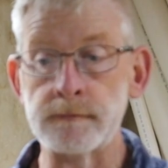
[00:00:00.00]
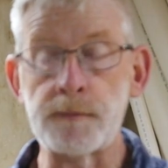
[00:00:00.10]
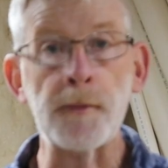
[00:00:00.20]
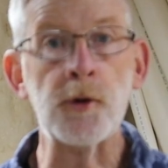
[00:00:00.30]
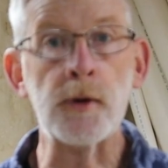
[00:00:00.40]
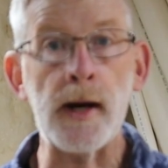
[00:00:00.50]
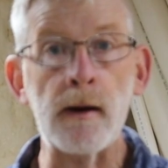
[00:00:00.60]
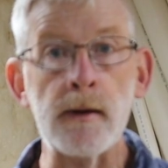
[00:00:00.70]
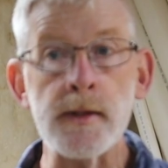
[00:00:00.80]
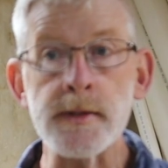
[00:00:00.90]
barbecue
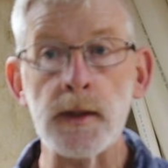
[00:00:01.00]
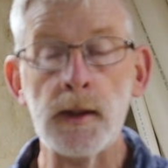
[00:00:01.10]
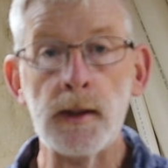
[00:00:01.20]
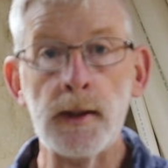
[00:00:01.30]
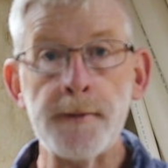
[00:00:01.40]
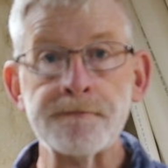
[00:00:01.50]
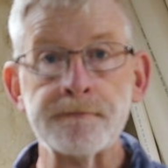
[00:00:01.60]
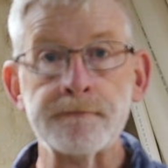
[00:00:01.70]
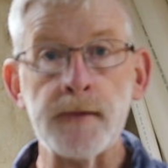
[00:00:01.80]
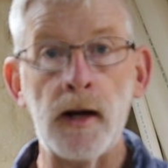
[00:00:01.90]
carries,
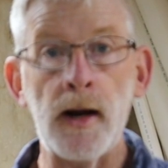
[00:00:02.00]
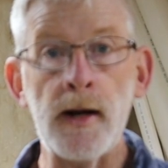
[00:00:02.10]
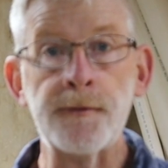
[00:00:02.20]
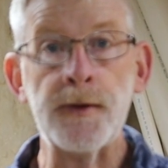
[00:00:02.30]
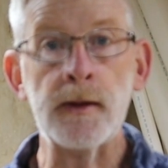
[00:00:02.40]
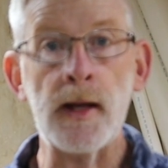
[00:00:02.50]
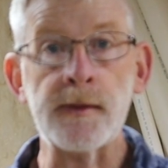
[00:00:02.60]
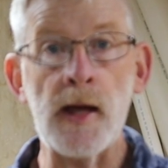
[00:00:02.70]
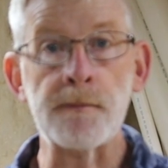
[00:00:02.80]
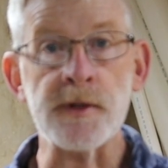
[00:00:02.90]
anything
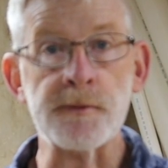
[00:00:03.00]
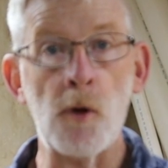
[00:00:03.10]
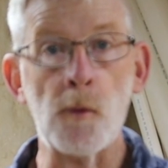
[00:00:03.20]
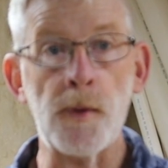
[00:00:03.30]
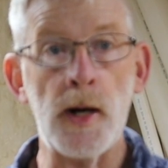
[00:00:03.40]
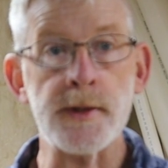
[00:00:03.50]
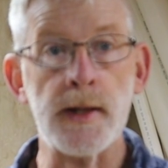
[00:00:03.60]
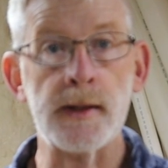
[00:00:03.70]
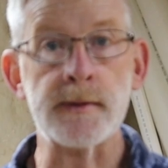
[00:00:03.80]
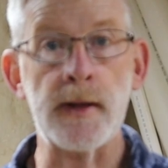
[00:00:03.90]
like that, but small
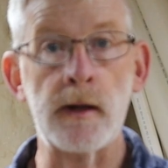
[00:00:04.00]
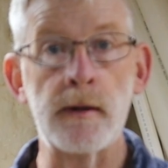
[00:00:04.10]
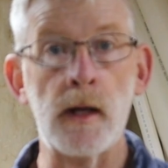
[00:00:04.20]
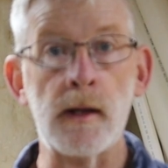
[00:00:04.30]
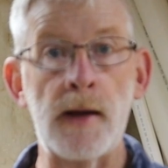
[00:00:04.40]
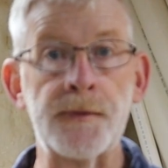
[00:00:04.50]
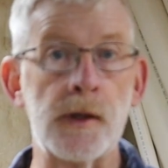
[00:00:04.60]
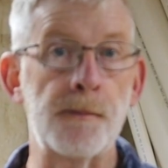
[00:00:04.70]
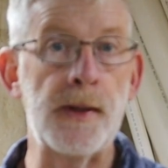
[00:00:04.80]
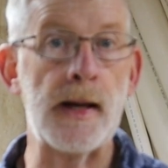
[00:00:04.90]
projects that are not going to have to
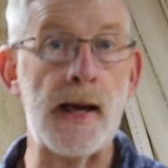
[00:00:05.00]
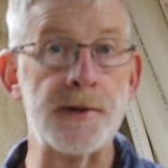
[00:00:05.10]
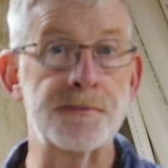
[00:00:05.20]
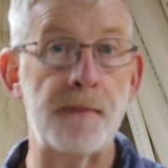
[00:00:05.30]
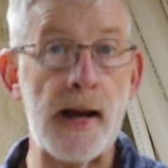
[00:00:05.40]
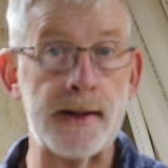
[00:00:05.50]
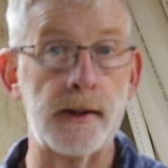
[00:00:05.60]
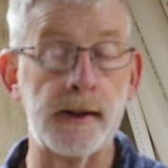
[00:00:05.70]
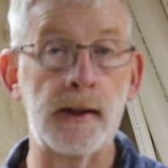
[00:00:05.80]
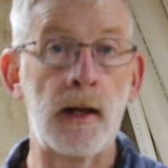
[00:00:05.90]
compete as
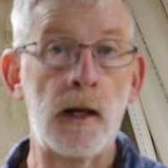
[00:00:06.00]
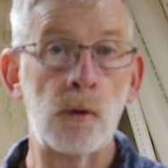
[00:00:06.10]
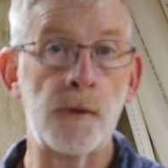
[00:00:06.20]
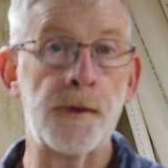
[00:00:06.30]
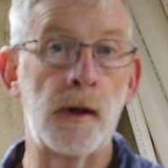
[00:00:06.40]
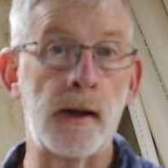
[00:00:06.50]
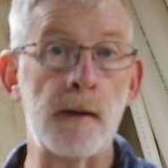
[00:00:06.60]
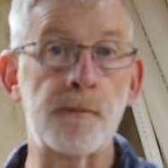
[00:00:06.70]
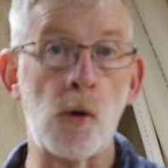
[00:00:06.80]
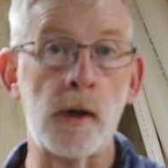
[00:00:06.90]
badly with the
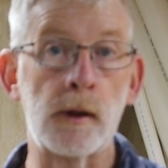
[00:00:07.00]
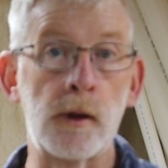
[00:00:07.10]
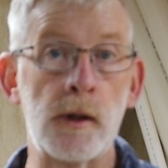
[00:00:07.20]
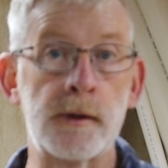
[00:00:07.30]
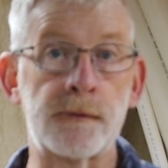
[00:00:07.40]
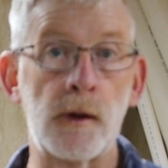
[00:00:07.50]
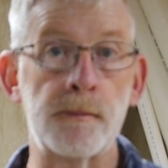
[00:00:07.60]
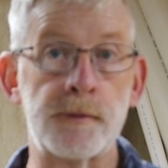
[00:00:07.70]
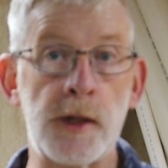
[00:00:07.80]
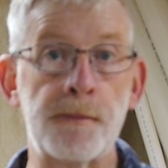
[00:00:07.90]
imported goods
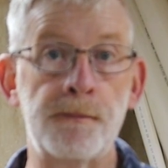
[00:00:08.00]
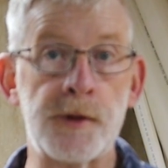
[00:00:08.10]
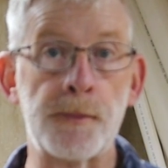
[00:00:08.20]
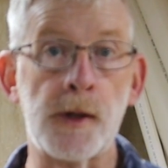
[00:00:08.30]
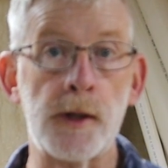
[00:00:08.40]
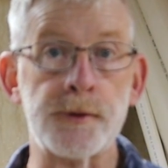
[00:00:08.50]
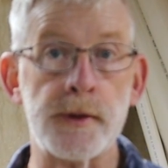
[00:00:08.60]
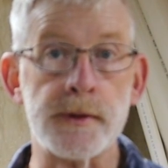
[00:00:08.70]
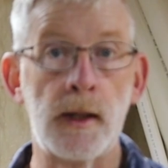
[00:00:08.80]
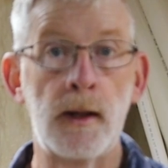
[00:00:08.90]
from cheaper
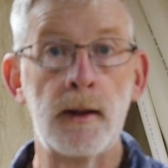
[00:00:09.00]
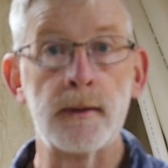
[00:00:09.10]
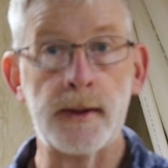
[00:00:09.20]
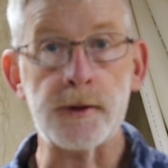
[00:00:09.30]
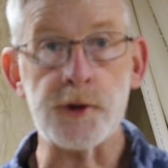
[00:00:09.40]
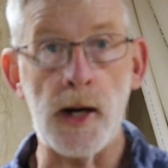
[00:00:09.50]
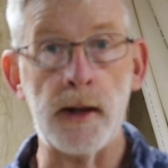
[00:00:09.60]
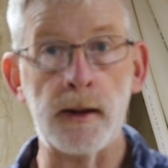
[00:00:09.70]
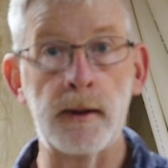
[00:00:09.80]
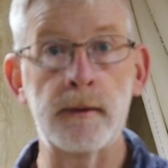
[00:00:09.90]
countries like
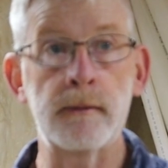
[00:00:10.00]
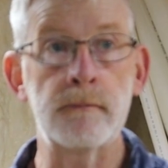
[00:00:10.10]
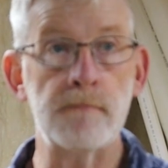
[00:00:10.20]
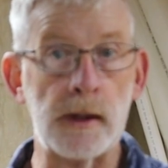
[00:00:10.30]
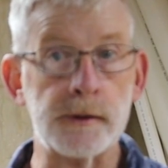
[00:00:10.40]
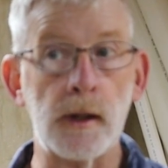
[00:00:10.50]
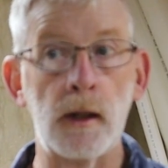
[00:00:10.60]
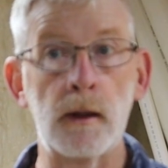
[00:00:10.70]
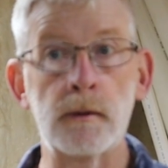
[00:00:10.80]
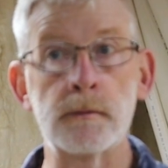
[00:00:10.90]
China and
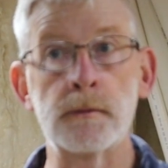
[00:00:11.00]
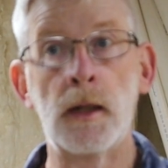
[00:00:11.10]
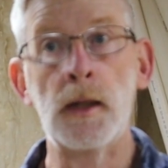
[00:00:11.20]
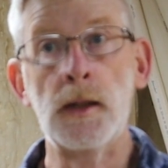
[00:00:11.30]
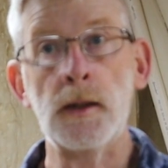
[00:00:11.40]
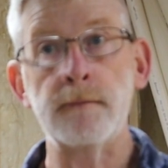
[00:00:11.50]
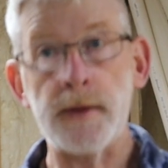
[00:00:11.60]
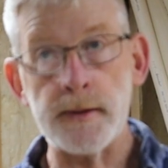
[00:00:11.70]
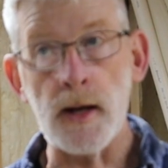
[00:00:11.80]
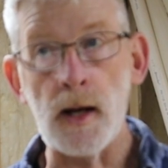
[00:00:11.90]
Mexico and
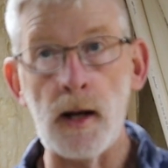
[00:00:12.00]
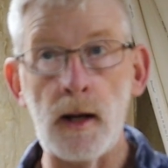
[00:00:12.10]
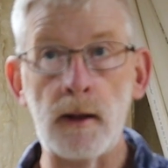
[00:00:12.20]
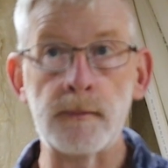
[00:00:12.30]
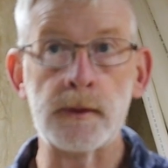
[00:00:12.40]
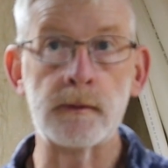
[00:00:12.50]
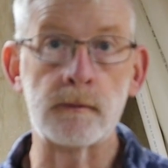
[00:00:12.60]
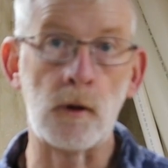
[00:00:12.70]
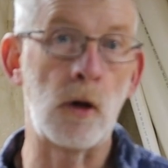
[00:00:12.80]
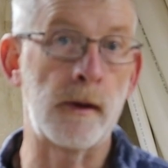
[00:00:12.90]
Vietnam
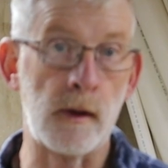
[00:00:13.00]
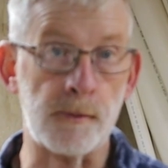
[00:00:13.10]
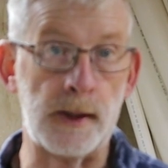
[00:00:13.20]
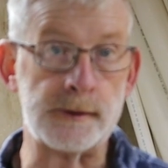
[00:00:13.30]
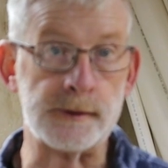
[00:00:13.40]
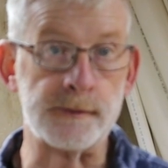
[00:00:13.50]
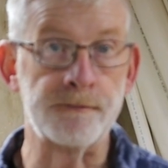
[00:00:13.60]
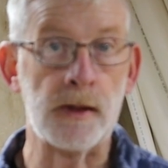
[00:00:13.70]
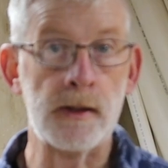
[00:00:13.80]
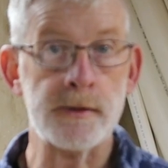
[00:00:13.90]
and all the other places.
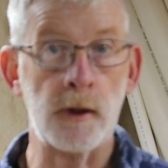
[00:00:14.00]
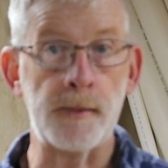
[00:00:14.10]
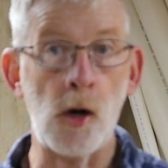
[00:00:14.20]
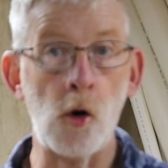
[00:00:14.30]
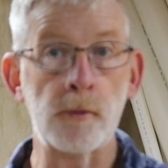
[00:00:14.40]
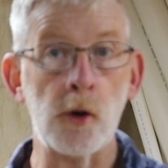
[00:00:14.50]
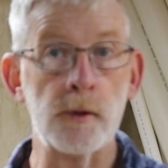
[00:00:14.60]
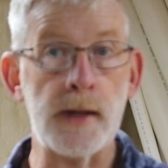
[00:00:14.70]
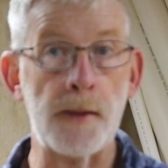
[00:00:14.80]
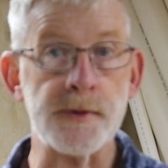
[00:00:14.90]
So it'll be a
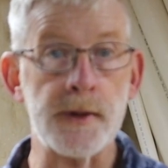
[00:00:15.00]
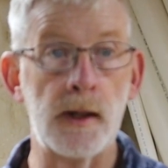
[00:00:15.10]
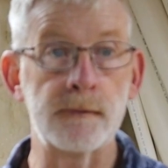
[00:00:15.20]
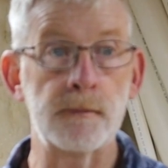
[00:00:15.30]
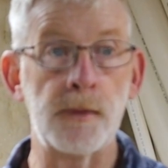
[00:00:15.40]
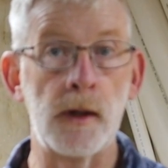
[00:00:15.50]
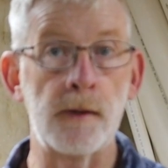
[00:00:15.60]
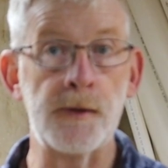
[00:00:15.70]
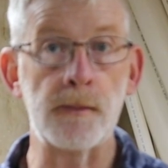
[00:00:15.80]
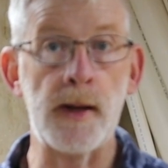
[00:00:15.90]
homegrown type of stuff, but
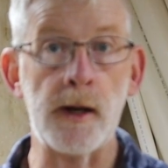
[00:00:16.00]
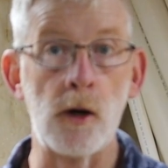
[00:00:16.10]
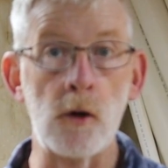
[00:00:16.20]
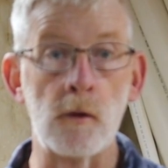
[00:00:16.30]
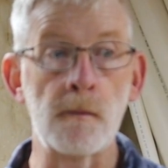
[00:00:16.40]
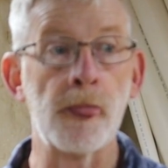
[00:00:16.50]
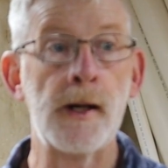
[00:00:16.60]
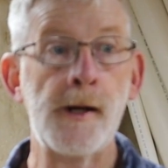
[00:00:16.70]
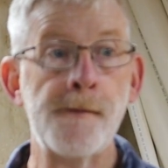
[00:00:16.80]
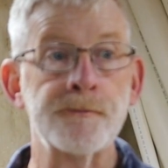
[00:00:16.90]
if you make it home,
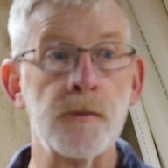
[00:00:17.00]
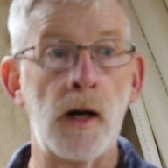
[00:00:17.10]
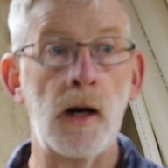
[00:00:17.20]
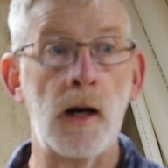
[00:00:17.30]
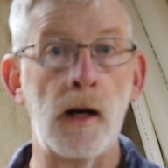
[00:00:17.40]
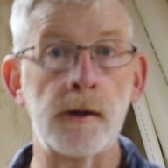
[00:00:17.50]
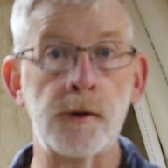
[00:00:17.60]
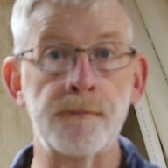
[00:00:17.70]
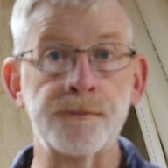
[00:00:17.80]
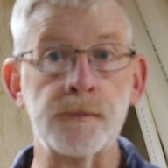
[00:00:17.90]
a
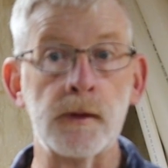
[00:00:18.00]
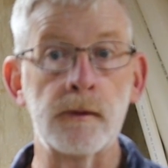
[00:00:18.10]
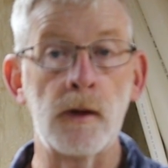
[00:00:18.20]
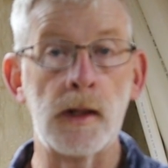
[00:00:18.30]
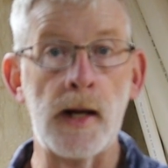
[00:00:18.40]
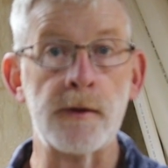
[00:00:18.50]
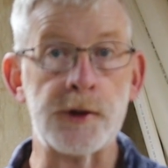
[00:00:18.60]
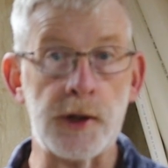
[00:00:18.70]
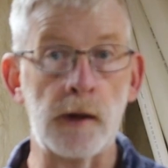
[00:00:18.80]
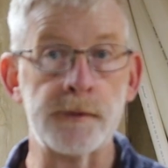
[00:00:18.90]
lot of the
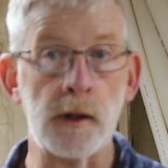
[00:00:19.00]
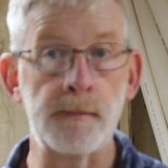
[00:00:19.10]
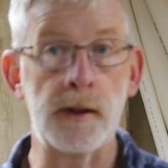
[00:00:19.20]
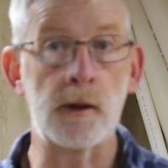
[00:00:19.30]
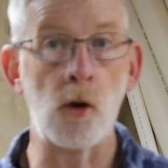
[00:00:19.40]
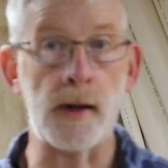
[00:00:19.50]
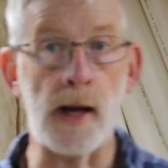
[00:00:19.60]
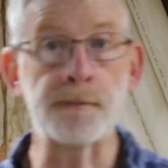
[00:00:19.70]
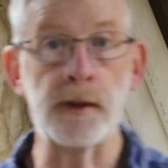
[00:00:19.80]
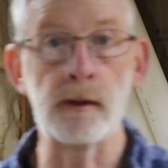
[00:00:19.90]
shelves are going to be going
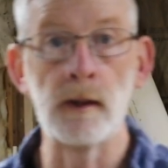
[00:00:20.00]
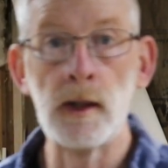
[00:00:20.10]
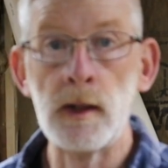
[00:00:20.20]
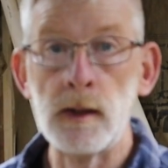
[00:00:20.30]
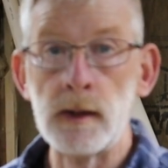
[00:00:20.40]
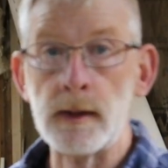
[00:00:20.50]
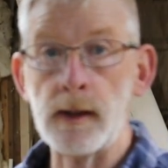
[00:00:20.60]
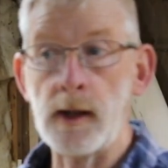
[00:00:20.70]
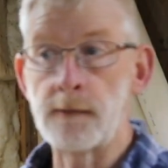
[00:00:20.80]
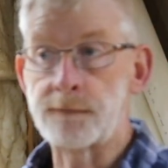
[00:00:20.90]
empty
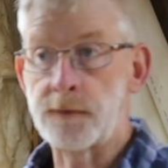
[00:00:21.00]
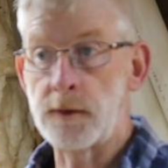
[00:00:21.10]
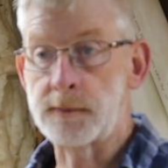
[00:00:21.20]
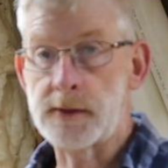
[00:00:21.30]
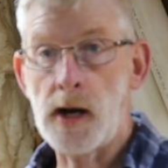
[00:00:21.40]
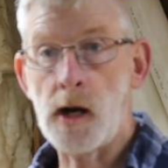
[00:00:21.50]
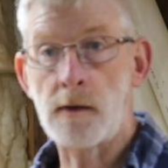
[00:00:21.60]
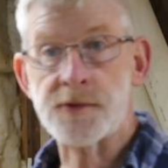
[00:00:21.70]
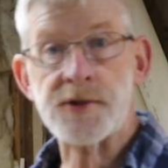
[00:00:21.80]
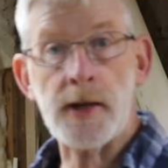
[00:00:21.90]
if the
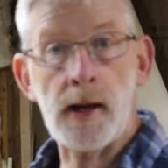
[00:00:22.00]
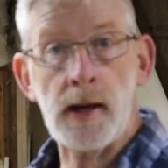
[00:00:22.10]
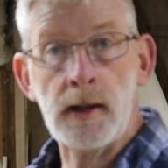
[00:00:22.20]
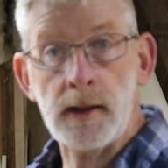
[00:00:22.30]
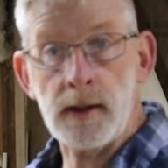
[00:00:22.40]
tariffs stay